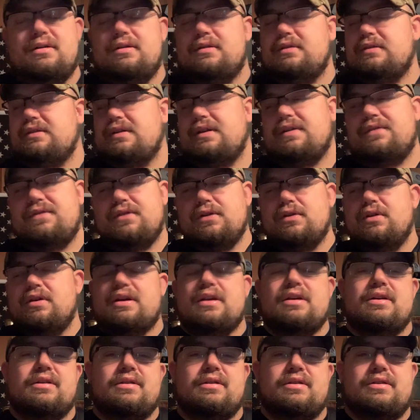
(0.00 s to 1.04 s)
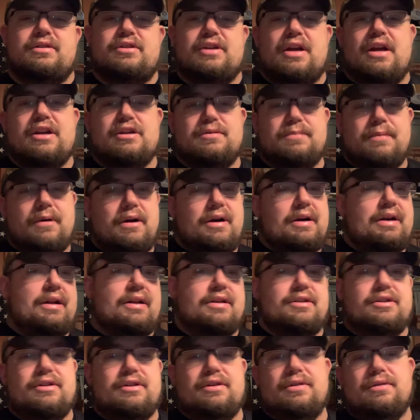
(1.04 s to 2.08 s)
If you're looking to change
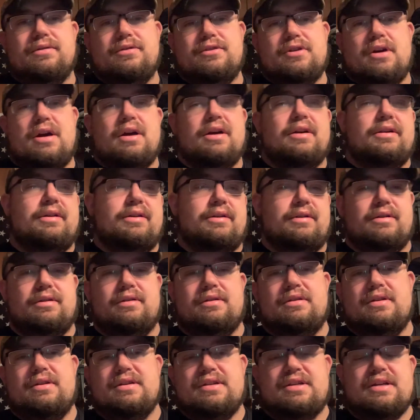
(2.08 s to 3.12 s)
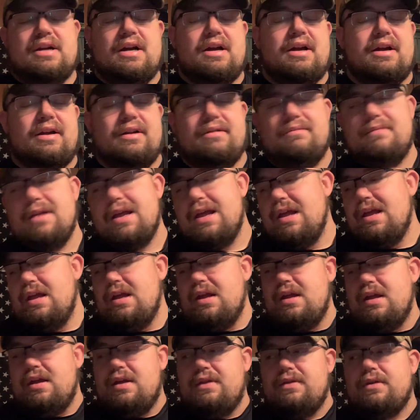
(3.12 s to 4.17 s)
broadheads and you're trying to decide,
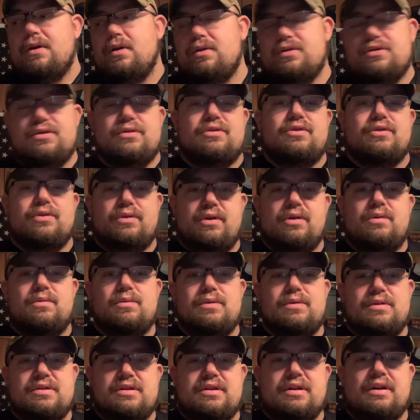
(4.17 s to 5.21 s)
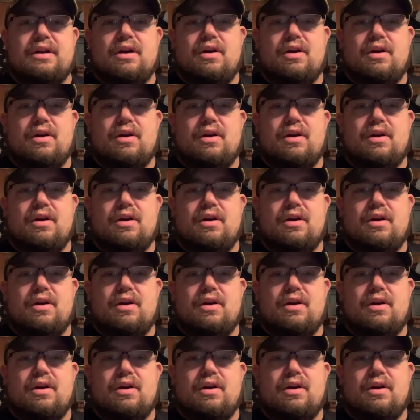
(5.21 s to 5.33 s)
those are 2 good ones to go